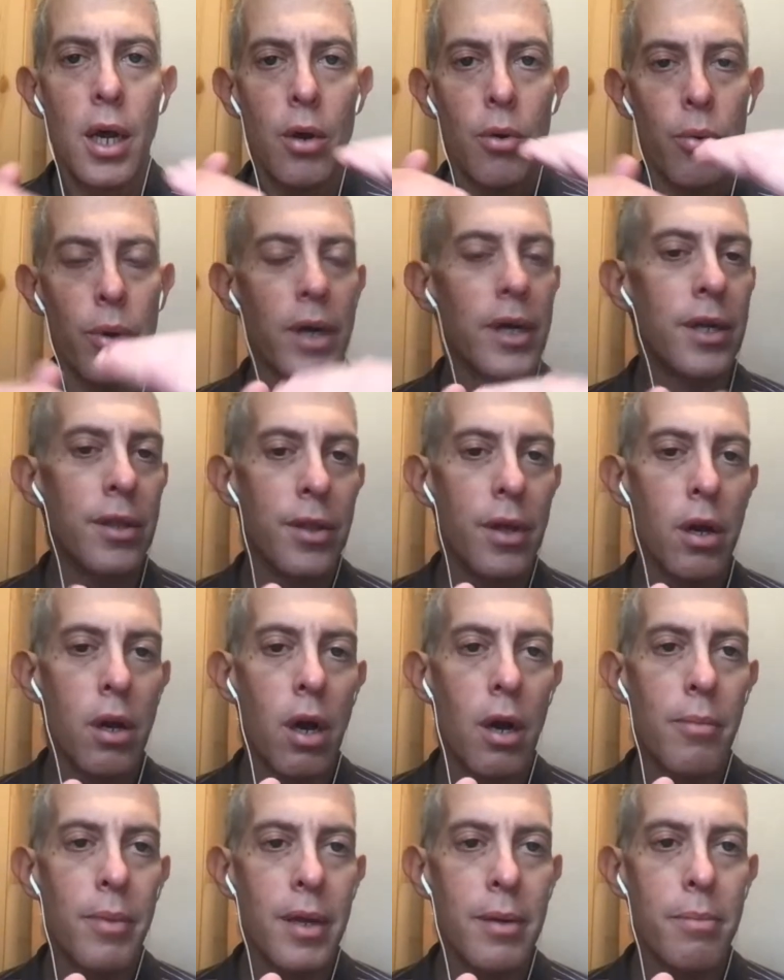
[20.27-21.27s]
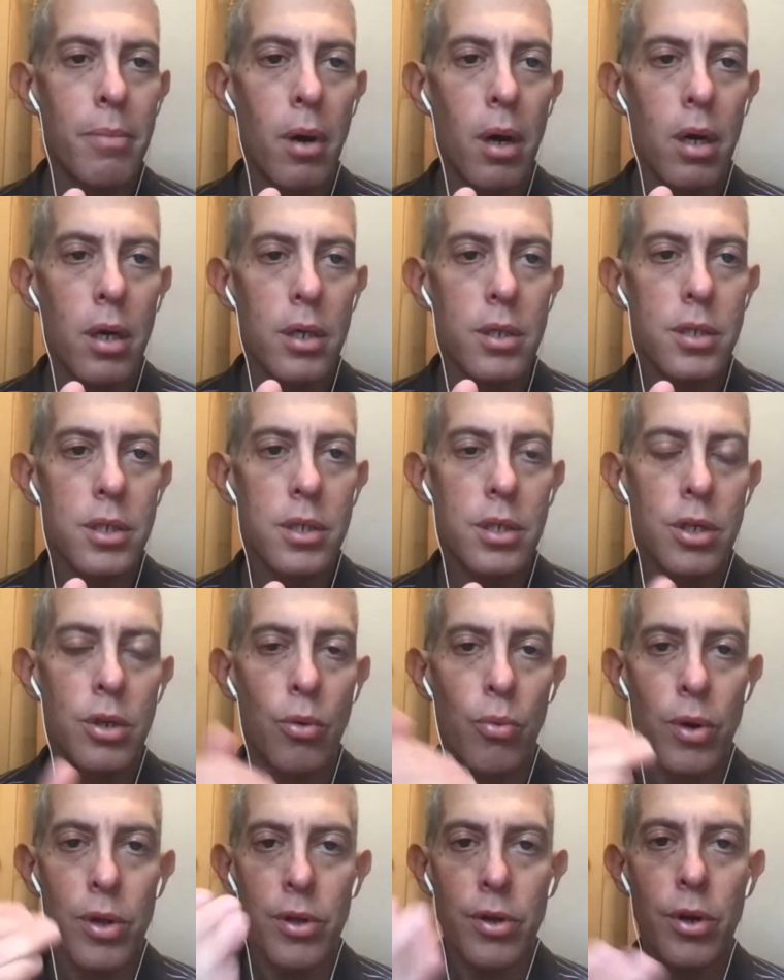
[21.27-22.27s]
right in the comment box,
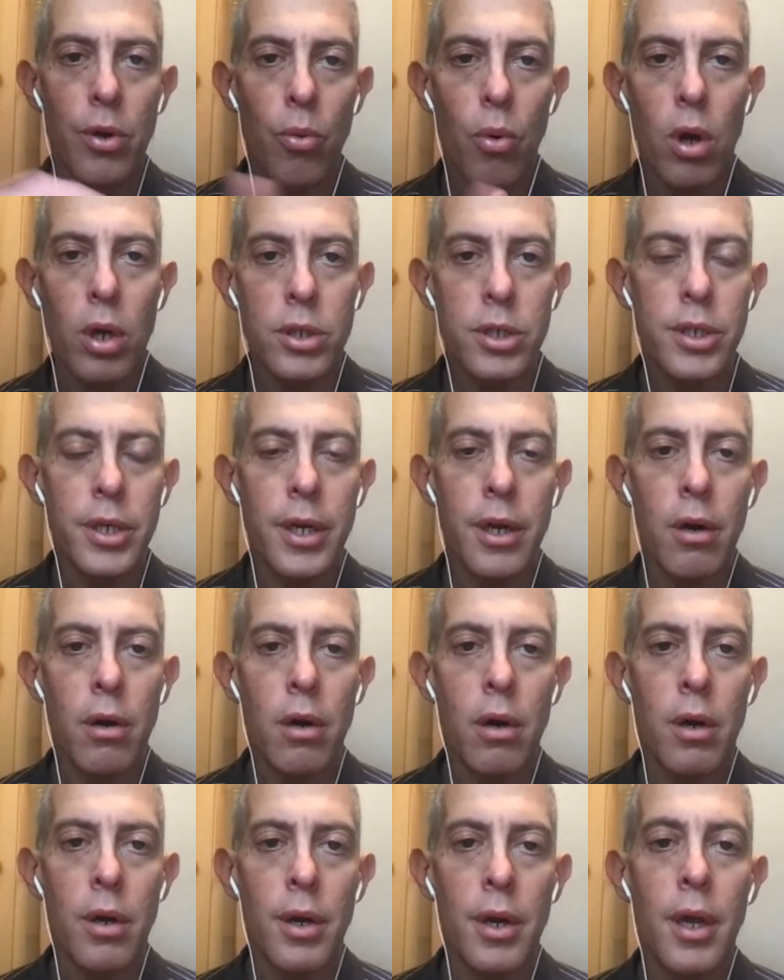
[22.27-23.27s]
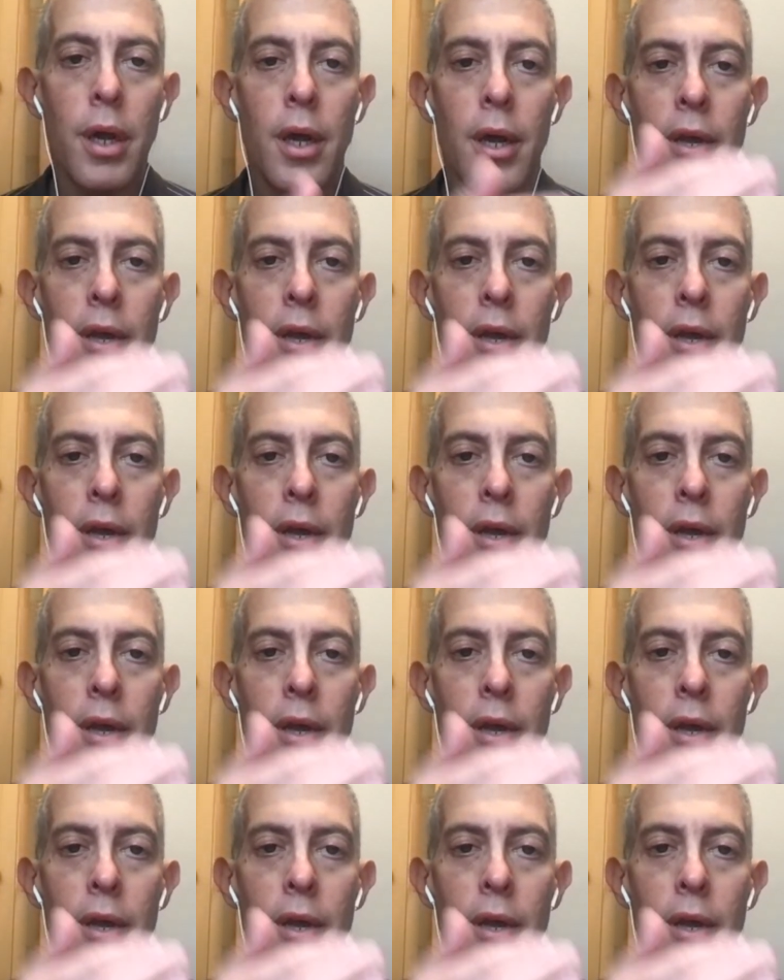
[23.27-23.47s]
whether you're watching on